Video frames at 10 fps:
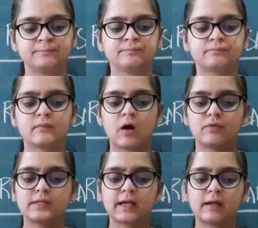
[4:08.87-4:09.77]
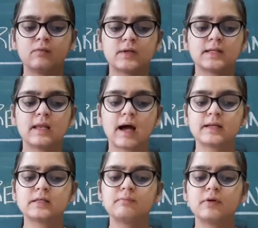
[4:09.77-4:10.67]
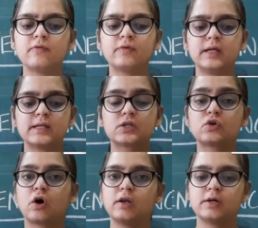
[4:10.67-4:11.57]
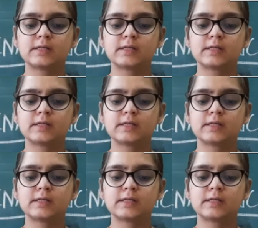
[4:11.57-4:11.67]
Now, second was, a large number of Greek scholars